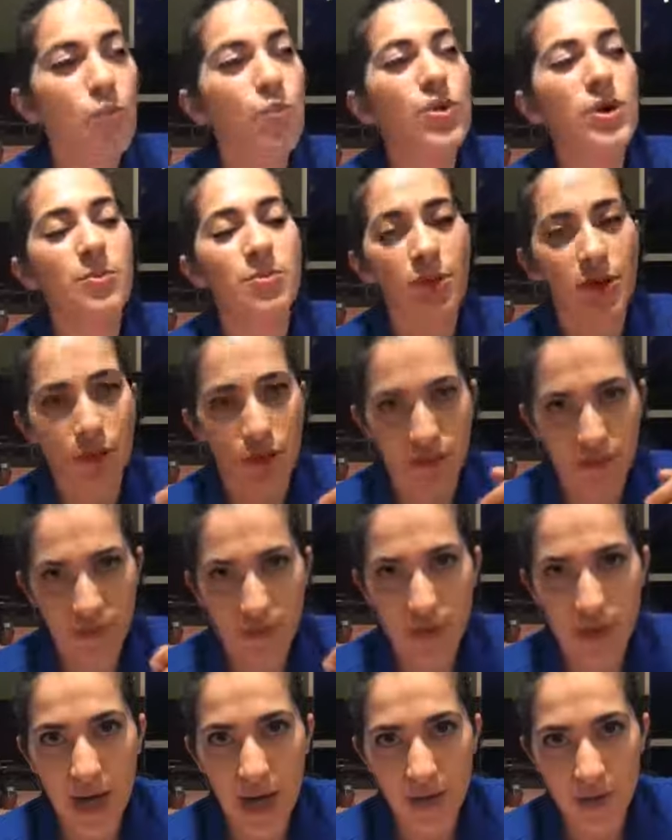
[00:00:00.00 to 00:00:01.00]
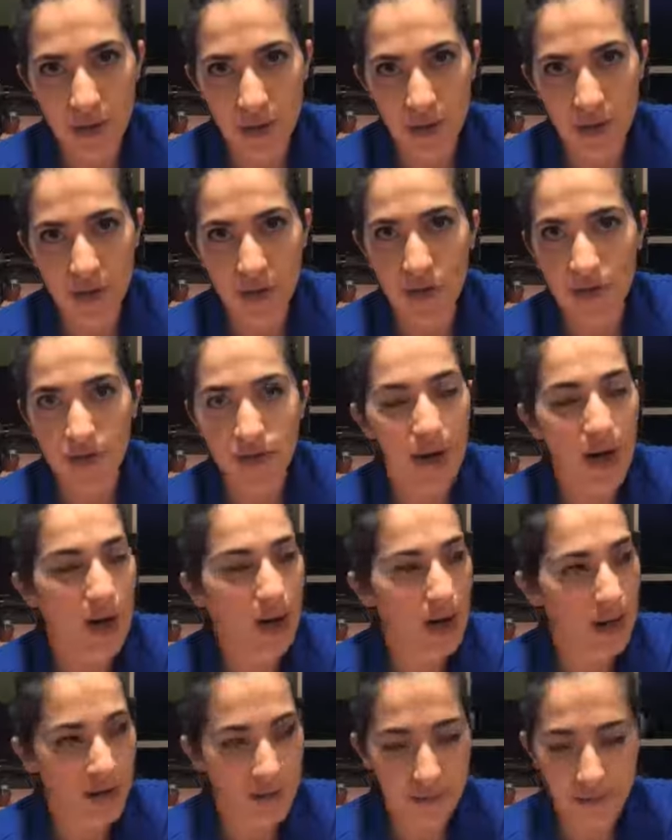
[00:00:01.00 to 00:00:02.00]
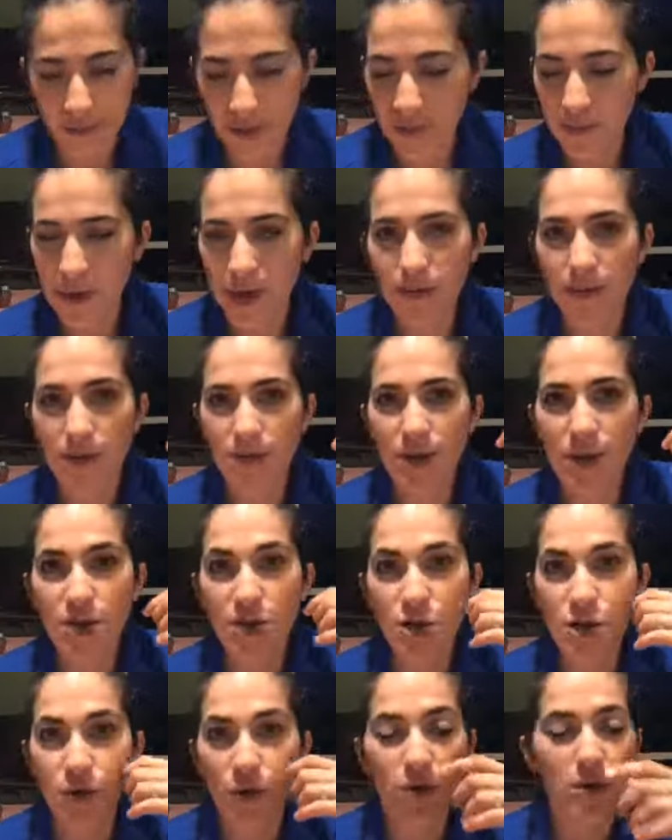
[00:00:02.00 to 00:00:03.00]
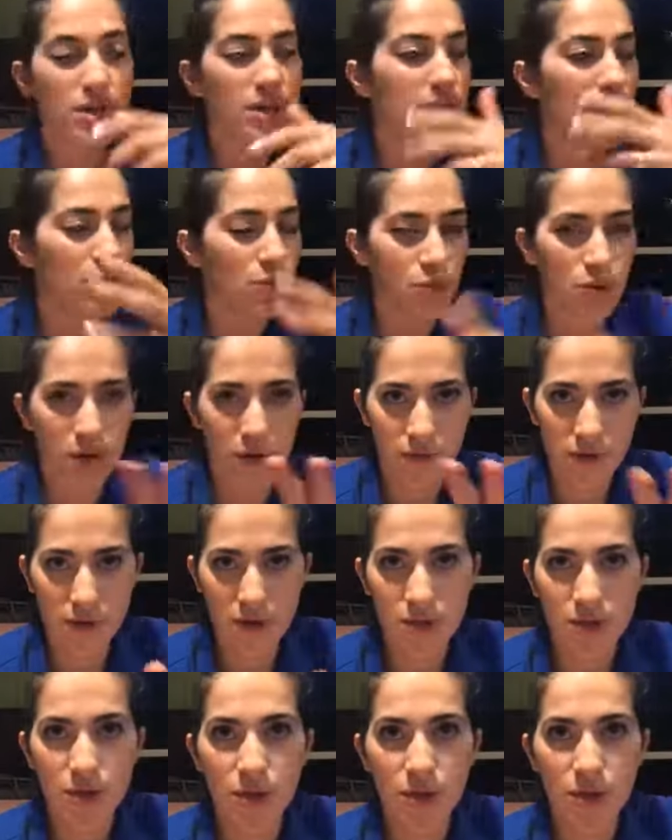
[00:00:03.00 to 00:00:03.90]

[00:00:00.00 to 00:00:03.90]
We bring the food out to you, blah, blah, blah, shortly, and whatever it is.